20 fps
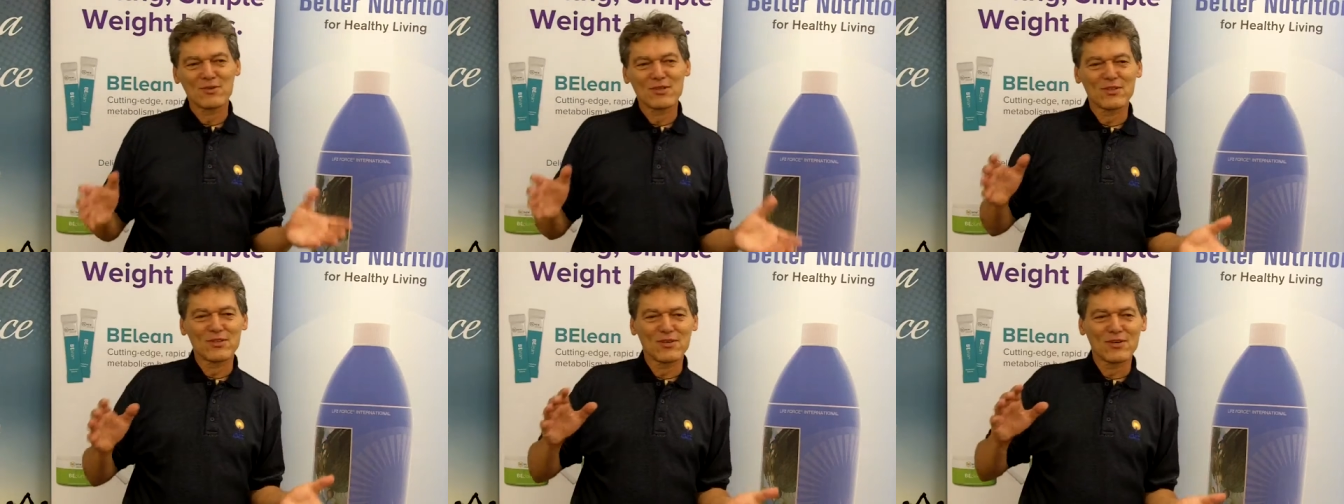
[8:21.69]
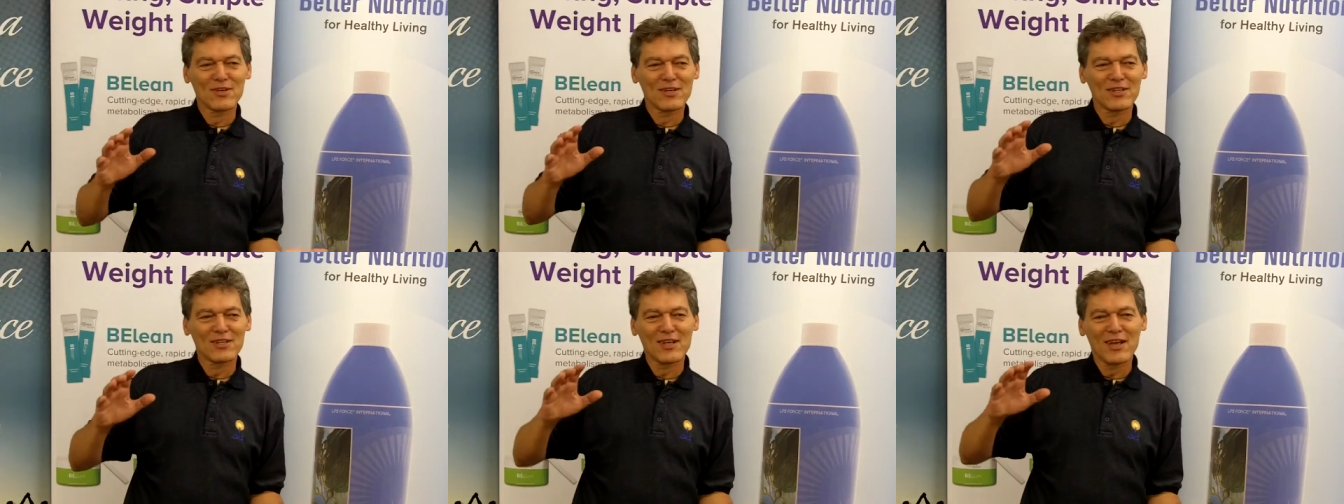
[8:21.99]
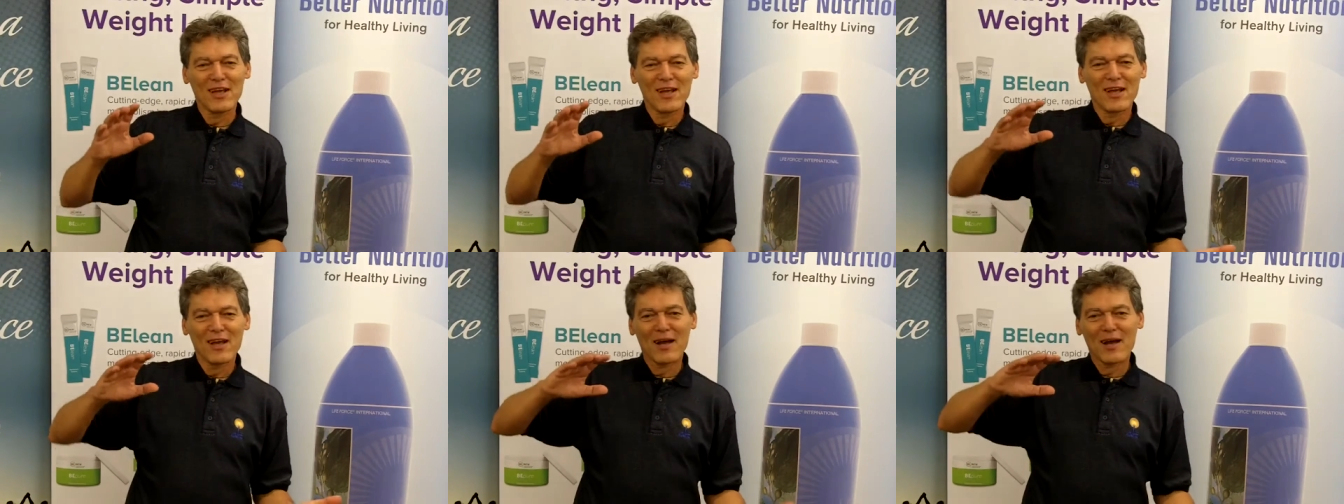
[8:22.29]
We mm-hmm. turn it
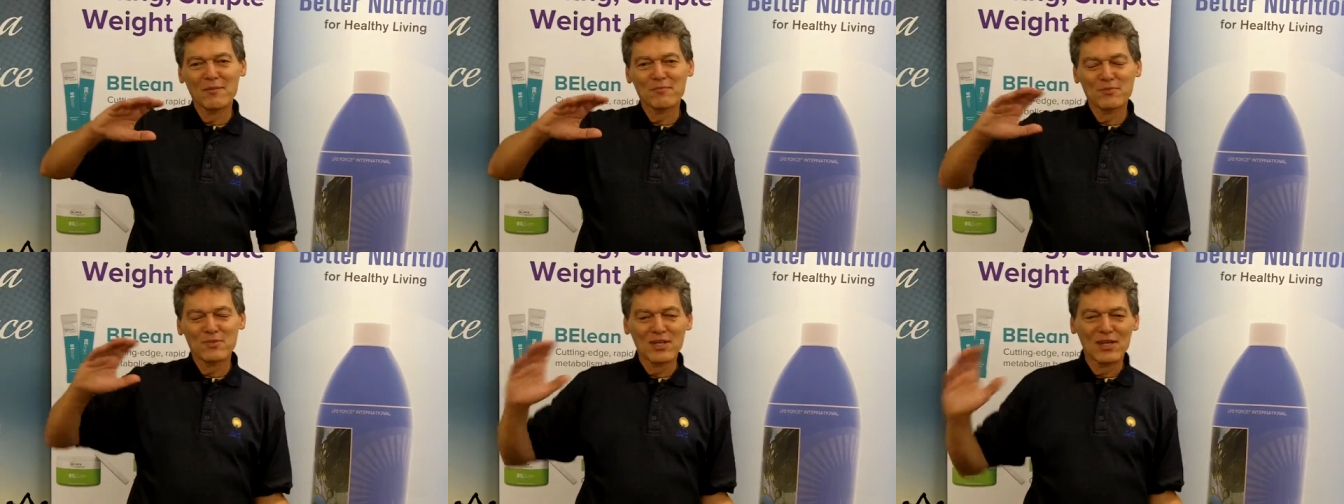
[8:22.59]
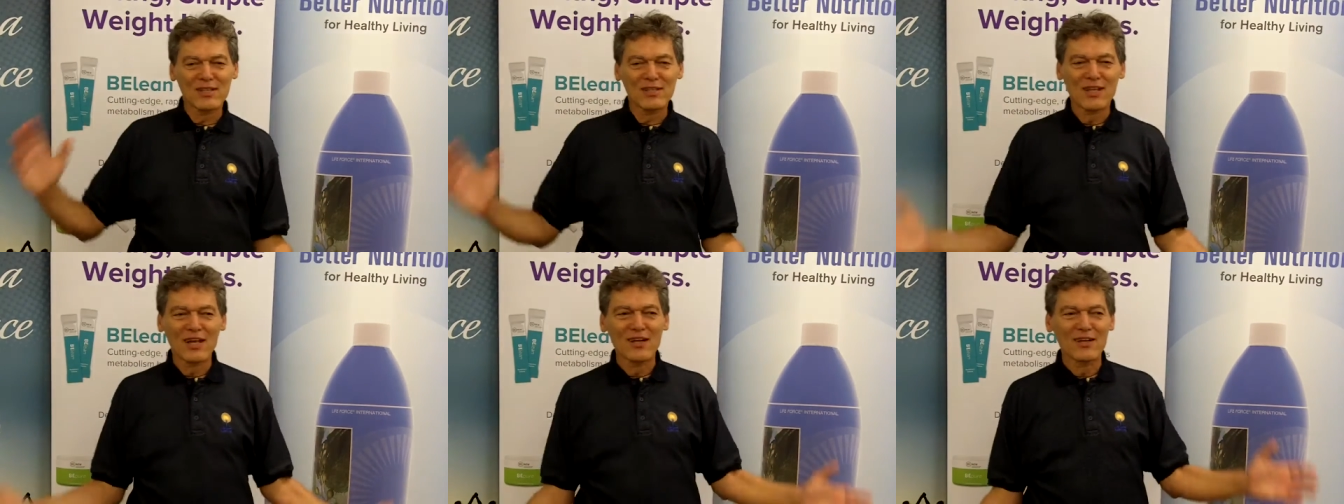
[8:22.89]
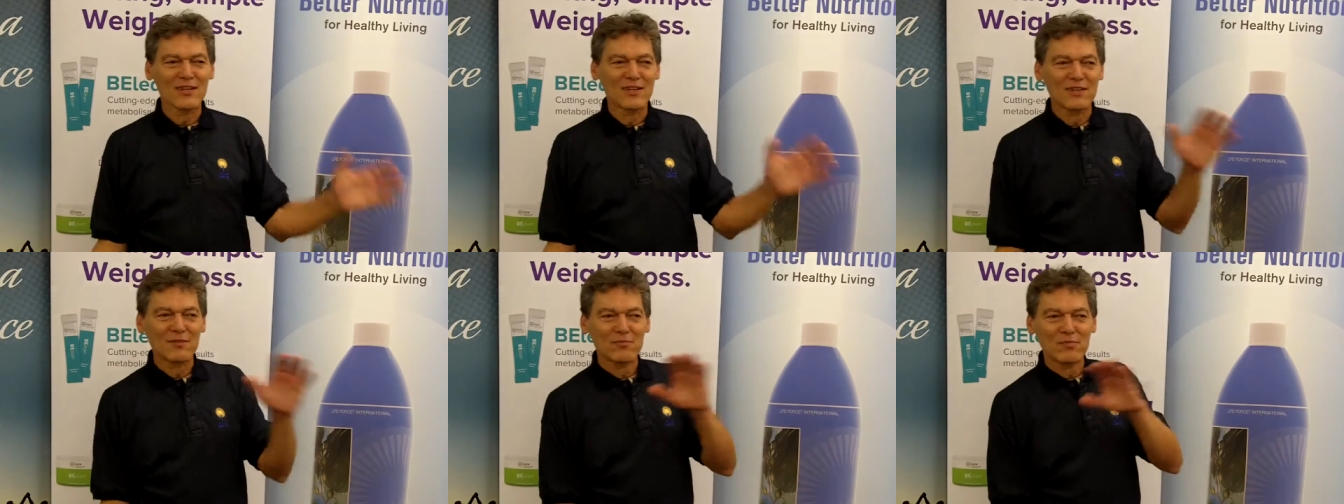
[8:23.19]
upside
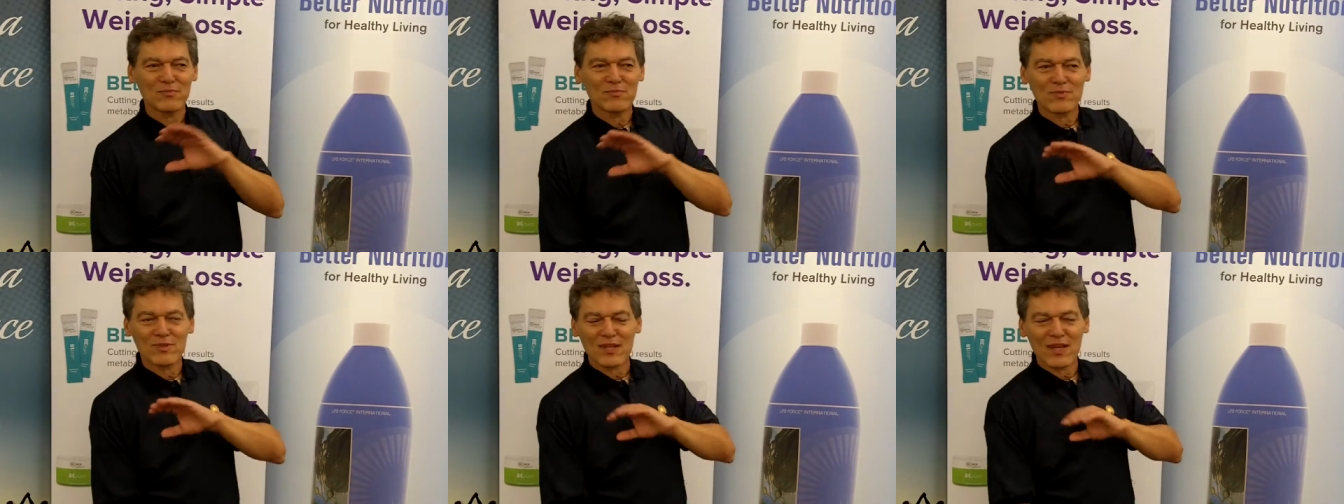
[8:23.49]
down.